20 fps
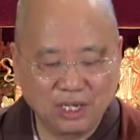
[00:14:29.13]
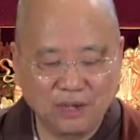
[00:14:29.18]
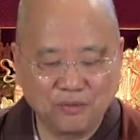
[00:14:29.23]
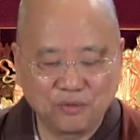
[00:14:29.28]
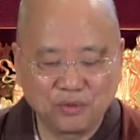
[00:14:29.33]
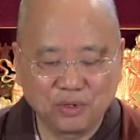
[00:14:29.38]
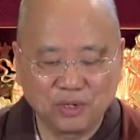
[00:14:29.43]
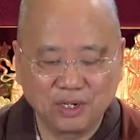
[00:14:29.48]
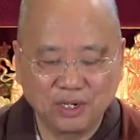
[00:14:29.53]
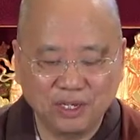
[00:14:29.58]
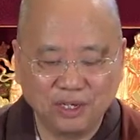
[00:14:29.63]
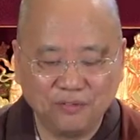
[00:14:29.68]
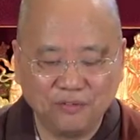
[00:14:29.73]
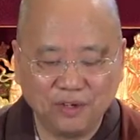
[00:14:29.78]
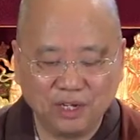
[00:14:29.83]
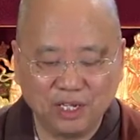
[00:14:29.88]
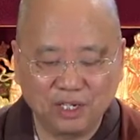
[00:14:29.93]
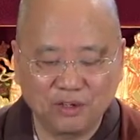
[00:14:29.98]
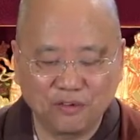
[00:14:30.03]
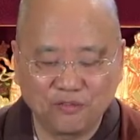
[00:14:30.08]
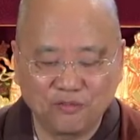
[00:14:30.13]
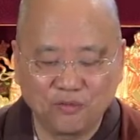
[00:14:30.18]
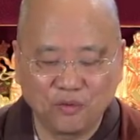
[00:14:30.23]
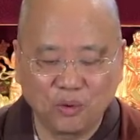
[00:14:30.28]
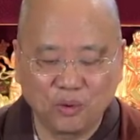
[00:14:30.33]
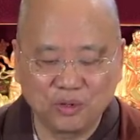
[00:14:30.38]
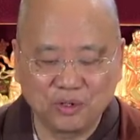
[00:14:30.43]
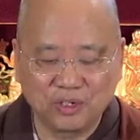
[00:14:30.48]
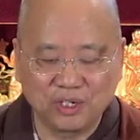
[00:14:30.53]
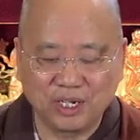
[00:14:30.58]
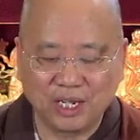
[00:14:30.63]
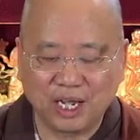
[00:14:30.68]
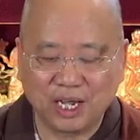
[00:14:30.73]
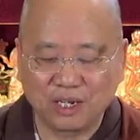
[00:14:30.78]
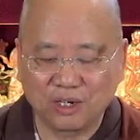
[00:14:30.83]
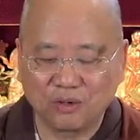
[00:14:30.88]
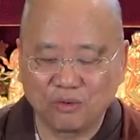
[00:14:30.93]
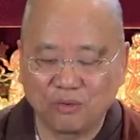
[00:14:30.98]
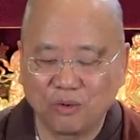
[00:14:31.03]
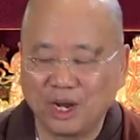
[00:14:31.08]
if you live in the 4
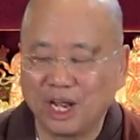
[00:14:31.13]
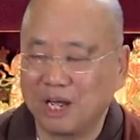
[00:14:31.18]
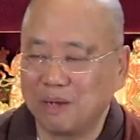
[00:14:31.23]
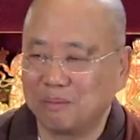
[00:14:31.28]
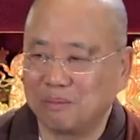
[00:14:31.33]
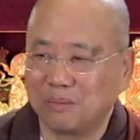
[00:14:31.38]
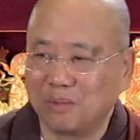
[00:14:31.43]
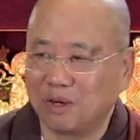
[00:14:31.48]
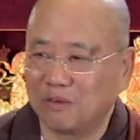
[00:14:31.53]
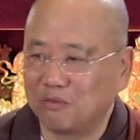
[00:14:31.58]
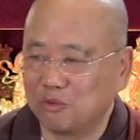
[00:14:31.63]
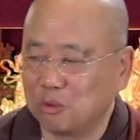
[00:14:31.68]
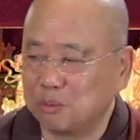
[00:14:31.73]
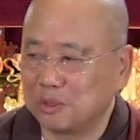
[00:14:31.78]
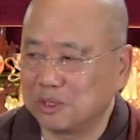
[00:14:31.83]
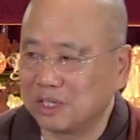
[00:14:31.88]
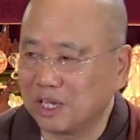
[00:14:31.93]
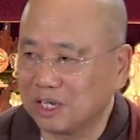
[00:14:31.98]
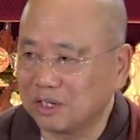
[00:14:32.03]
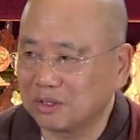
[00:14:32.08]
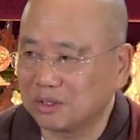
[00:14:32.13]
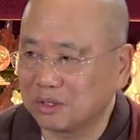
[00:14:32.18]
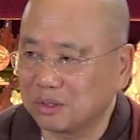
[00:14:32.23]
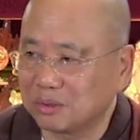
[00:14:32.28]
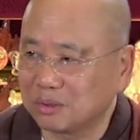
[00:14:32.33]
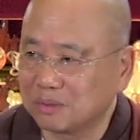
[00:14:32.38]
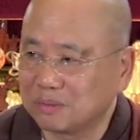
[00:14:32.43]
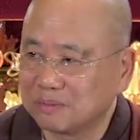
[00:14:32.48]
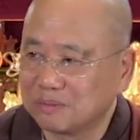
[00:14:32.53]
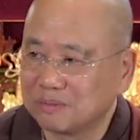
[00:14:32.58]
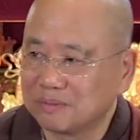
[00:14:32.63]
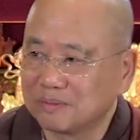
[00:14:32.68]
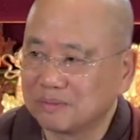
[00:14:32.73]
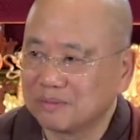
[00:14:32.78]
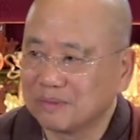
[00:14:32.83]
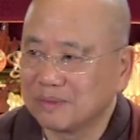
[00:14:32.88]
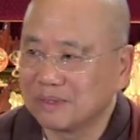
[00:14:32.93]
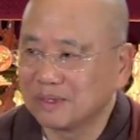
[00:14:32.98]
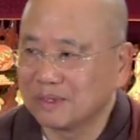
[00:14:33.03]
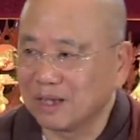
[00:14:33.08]
dhyana realm of Rupadhatu,
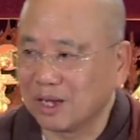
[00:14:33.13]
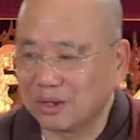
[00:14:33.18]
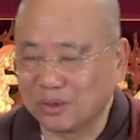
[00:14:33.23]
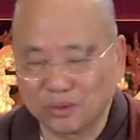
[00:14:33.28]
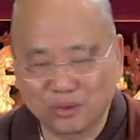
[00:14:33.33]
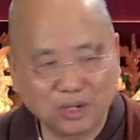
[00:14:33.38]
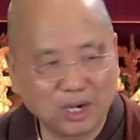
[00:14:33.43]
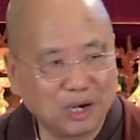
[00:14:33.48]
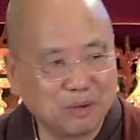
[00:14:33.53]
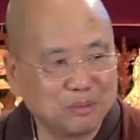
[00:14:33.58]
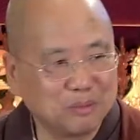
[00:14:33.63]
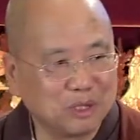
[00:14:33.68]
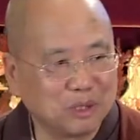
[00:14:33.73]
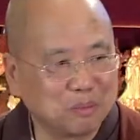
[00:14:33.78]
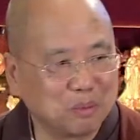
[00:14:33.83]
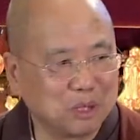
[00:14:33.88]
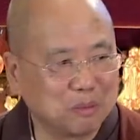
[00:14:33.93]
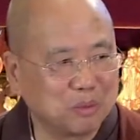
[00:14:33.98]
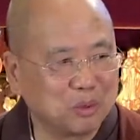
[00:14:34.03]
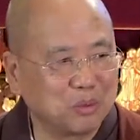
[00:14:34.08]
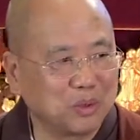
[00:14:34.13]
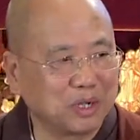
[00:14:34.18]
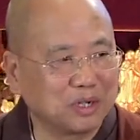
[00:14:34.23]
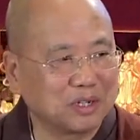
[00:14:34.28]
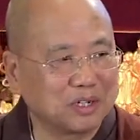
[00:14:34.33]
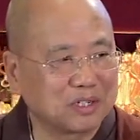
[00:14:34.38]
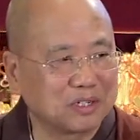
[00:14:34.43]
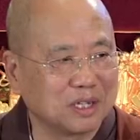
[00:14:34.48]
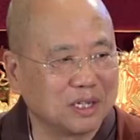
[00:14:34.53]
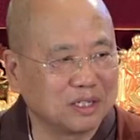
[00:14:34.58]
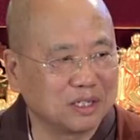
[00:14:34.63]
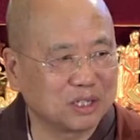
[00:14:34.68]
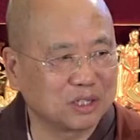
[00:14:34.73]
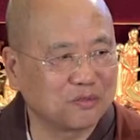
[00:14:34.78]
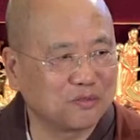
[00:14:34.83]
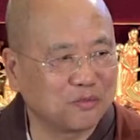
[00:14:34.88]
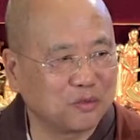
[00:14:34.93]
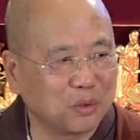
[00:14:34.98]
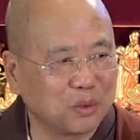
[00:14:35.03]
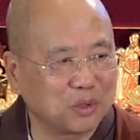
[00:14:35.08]
I don't know how many people will understand
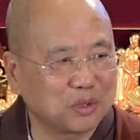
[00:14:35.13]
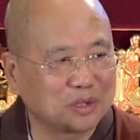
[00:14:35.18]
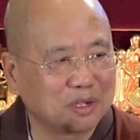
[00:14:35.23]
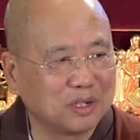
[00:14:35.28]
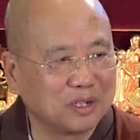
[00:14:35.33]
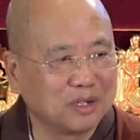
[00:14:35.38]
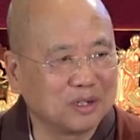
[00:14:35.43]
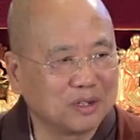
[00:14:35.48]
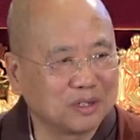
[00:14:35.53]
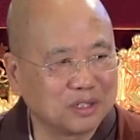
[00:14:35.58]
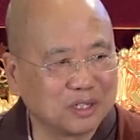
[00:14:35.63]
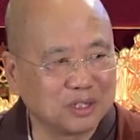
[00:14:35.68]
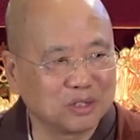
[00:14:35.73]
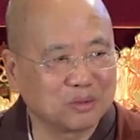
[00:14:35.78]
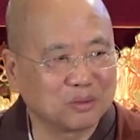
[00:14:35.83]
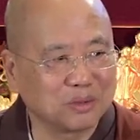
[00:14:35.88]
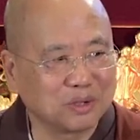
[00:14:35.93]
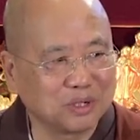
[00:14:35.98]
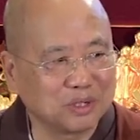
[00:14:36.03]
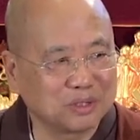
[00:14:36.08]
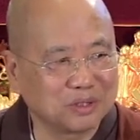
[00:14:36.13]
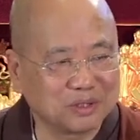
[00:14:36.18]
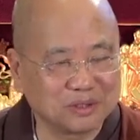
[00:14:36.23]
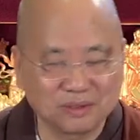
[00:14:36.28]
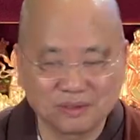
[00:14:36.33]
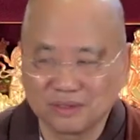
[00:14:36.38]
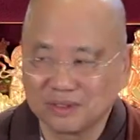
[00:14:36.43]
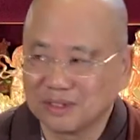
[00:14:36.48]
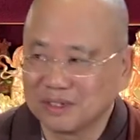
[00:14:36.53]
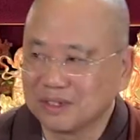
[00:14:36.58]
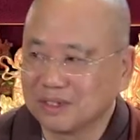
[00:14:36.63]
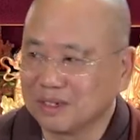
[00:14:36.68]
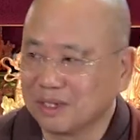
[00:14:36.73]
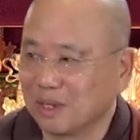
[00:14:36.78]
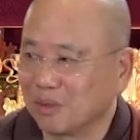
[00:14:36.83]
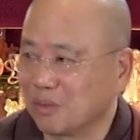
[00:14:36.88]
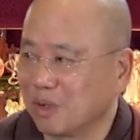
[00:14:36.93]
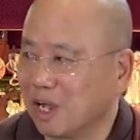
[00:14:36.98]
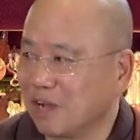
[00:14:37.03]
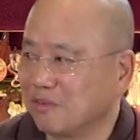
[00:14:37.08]
this first situation.
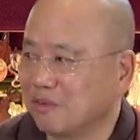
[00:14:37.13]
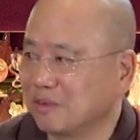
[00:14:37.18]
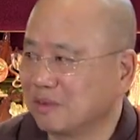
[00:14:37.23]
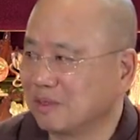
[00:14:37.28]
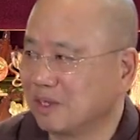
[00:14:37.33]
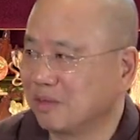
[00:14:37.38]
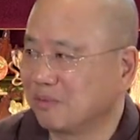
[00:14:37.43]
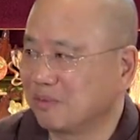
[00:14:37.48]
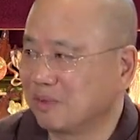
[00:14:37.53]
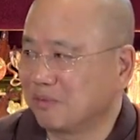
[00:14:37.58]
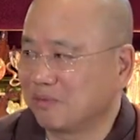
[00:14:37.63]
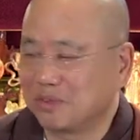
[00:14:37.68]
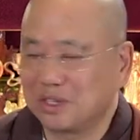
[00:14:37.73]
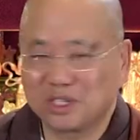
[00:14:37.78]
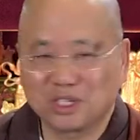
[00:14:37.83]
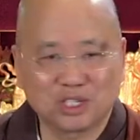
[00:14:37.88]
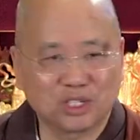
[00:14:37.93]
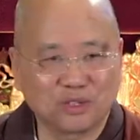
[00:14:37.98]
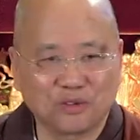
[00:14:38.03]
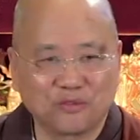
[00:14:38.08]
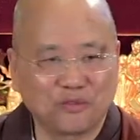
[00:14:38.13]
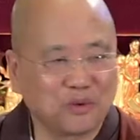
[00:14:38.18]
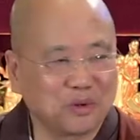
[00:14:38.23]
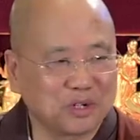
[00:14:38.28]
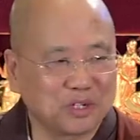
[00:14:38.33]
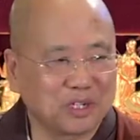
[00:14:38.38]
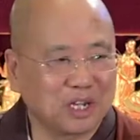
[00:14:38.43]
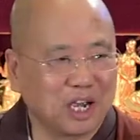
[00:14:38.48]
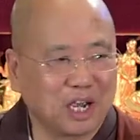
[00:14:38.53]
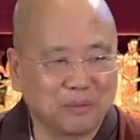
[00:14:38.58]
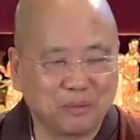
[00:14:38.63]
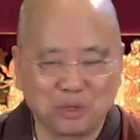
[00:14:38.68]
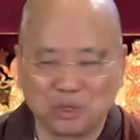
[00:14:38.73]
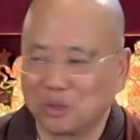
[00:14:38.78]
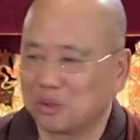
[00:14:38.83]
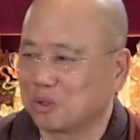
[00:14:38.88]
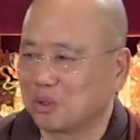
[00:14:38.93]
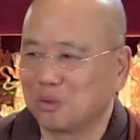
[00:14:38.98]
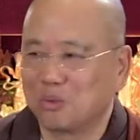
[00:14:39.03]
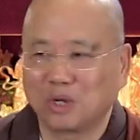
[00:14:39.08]
If this is the first time, you
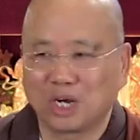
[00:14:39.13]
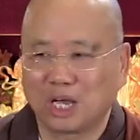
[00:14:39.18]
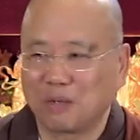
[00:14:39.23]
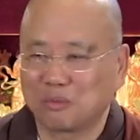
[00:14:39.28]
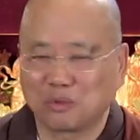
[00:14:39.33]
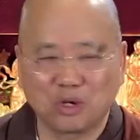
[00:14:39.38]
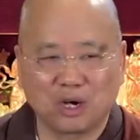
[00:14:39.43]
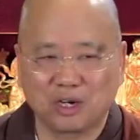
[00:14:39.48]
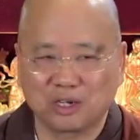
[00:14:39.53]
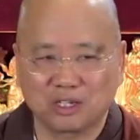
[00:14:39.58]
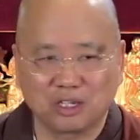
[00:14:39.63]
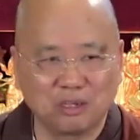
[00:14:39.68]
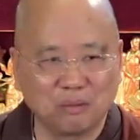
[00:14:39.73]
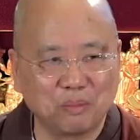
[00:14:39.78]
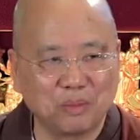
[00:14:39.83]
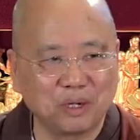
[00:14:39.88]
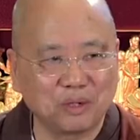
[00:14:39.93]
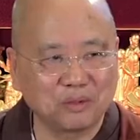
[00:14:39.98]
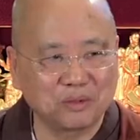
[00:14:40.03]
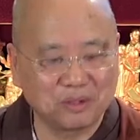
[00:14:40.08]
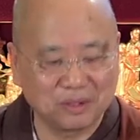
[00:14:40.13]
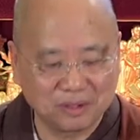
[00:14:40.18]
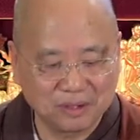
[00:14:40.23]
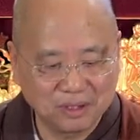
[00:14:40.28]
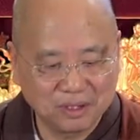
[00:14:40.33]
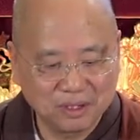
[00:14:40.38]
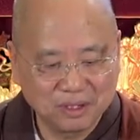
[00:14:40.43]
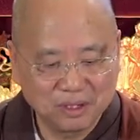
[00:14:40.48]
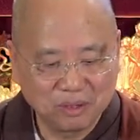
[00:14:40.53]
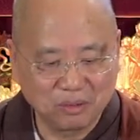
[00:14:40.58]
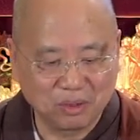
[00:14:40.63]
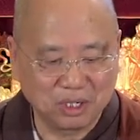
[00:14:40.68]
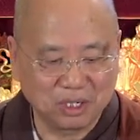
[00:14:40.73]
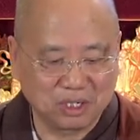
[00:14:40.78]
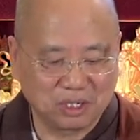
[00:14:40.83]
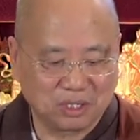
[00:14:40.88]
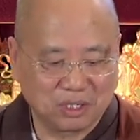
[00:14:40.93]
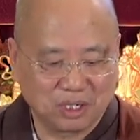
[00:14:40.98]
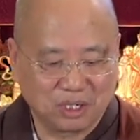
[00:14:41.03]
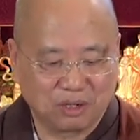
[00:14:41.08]
don't know what I'm talking about. What
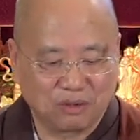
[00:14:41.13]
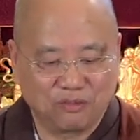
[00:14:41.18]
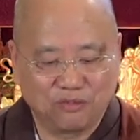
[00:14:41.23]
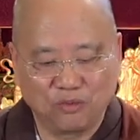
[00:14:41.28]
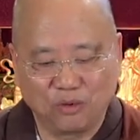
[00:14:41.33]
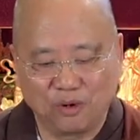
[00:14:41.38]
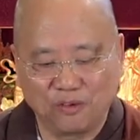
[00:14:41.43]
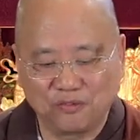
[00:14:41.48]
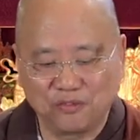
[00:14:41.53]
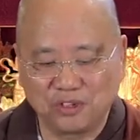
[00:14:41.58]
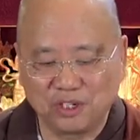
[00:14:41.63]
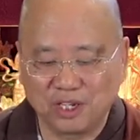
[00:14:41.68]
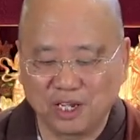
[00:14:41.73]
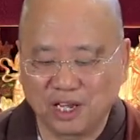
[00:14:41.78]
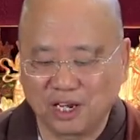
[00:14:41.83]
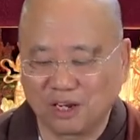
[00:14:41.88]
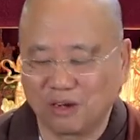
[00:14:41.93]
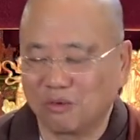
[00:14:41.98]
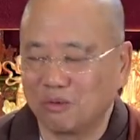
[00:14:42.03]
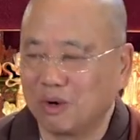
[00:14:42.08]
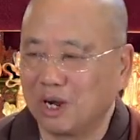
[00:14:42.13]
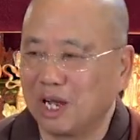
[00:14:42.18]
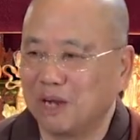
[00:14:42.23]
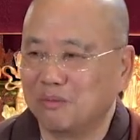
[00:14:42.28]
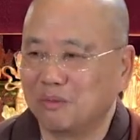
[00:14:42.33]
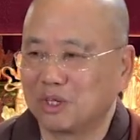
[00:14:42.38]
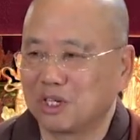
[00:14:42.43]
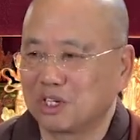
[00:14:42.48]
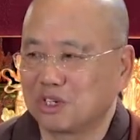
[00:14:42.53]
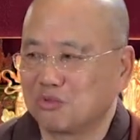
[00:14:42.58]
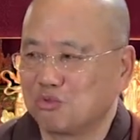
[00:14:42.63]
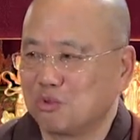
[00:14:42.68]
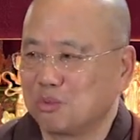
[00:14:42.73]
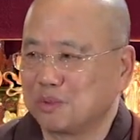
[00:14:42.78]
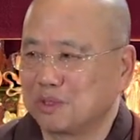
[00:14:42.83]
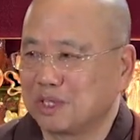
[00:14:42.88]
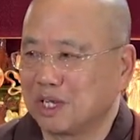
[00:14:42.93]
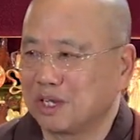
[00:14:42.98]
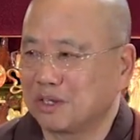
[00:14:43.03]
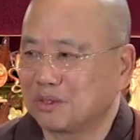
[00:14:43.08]
is the 4th dhyana realm? What is
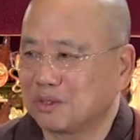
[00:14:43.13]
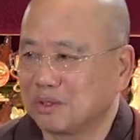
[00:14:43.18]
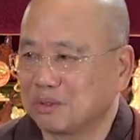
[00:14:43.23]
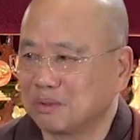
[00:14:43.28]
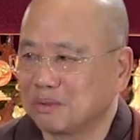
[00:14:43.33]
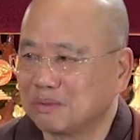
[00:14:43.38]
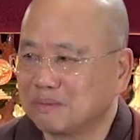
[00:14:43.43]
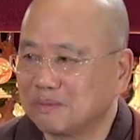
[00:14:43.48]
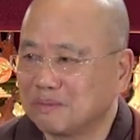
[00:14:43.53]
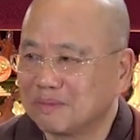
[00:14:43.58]
Rupadhatu?